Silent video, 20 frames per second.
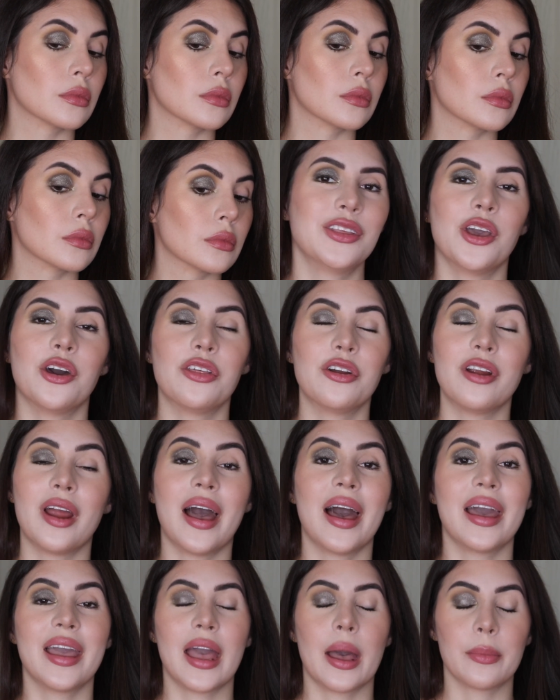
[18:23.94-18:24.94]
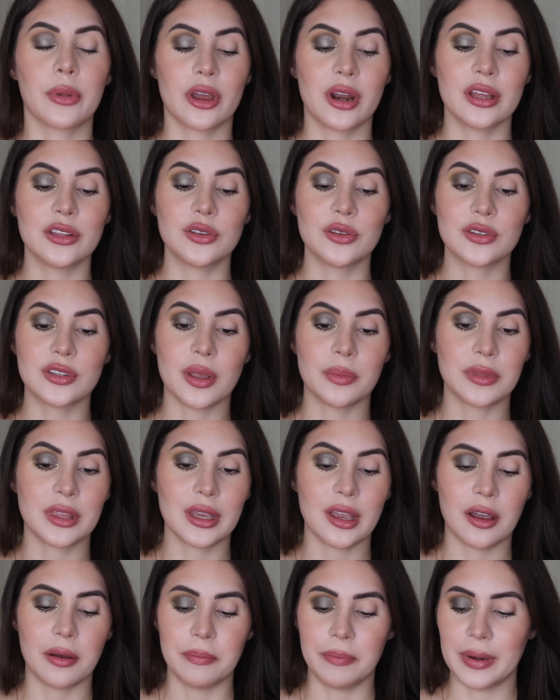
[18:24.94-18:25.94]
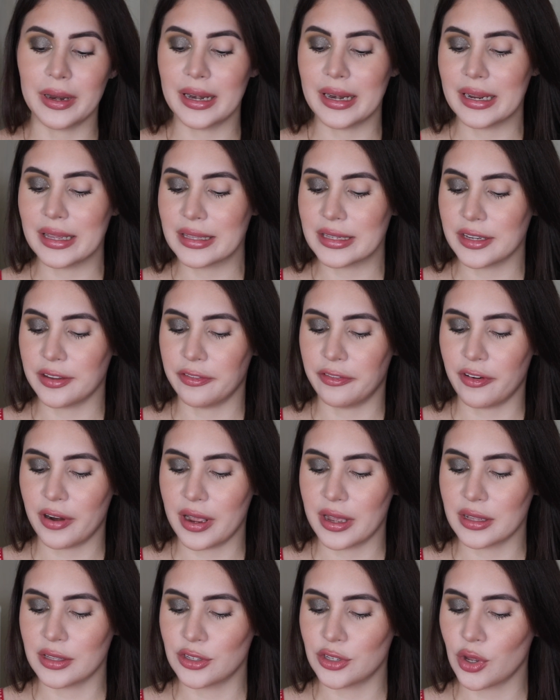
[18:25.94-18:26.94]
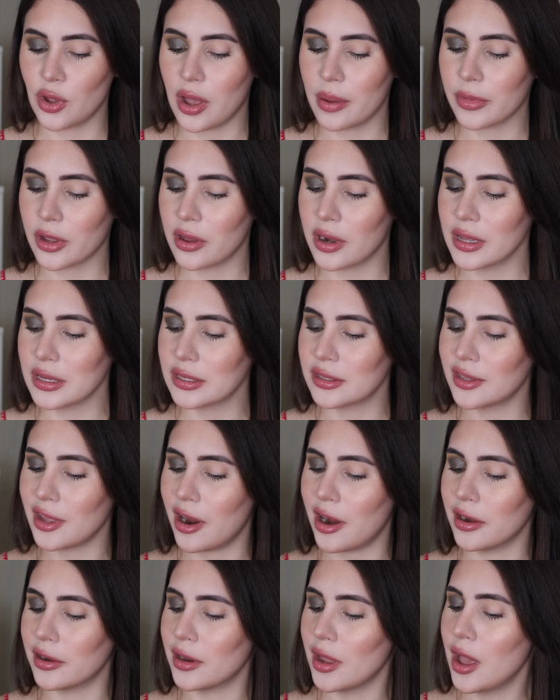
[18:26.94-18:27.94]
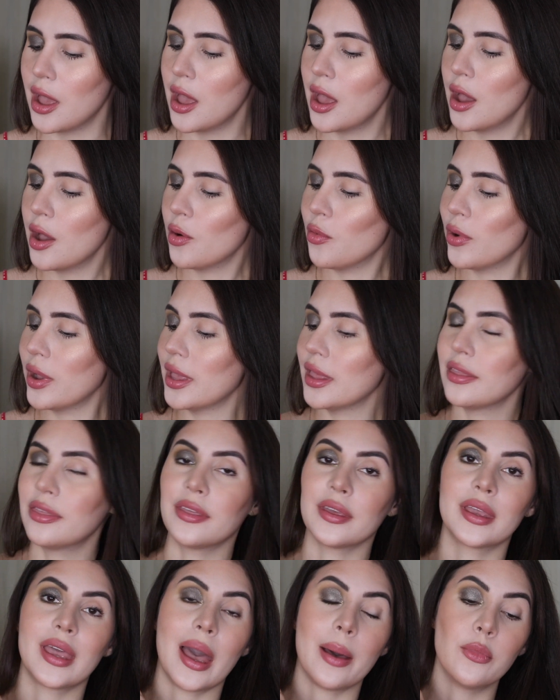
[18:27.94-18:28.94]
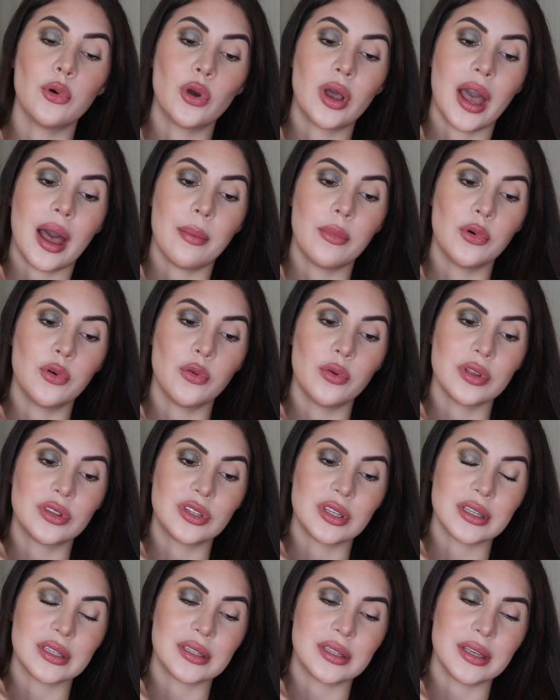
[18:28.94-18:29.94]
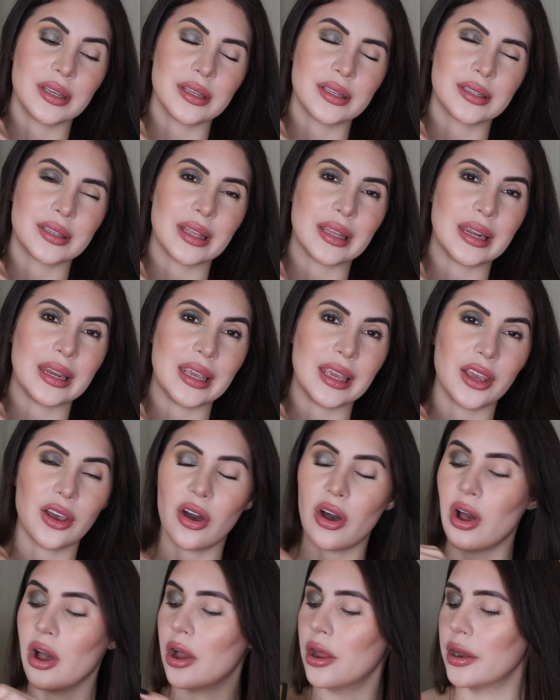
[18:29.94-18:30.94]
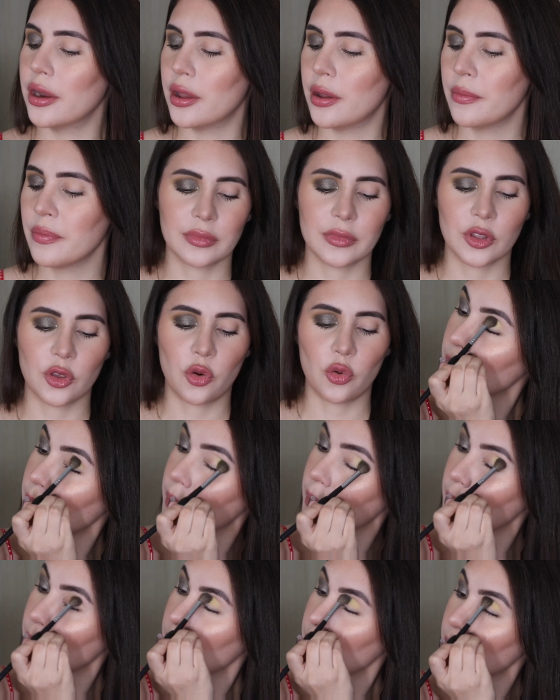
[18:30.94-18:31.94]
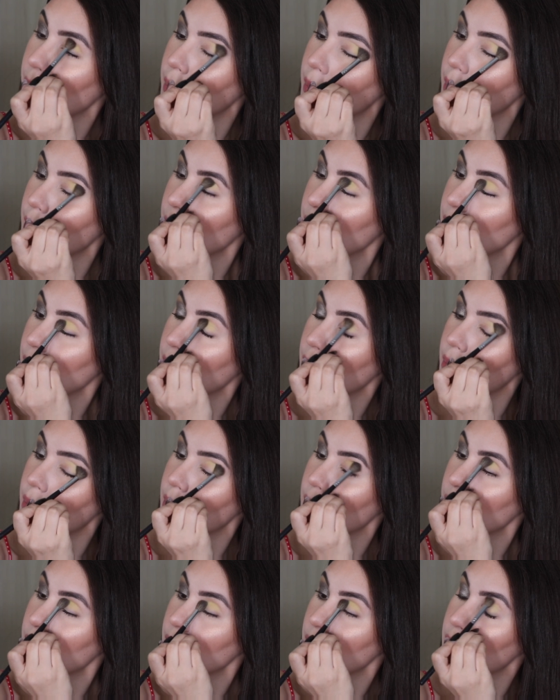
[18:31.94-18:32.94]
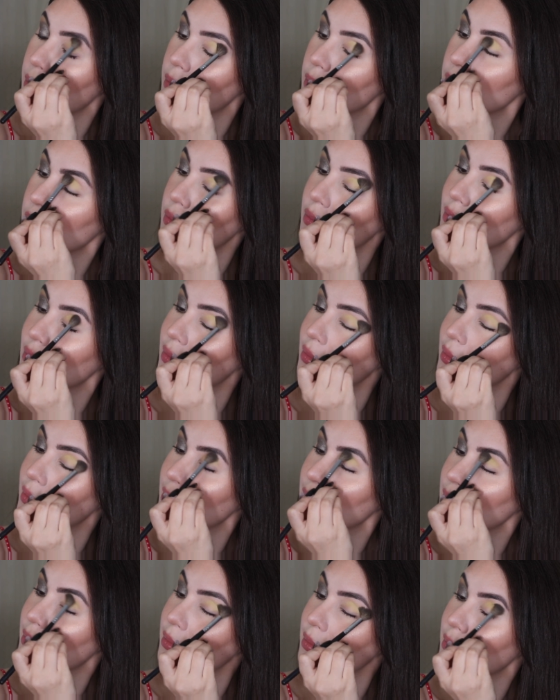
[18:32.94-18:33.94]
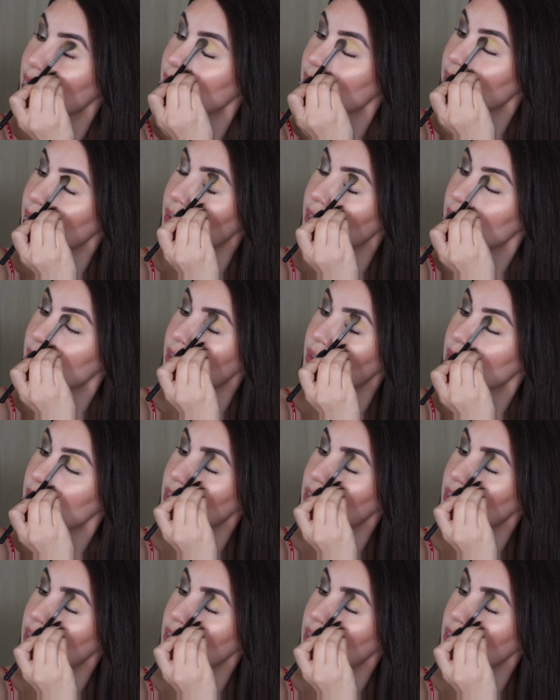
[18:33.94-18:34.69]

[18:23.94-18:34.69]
On the other eye, I'm gonna do something completely different. So I'm gonna start with Camu Camu, which is this neon greenish yellow shade, and that's gonna be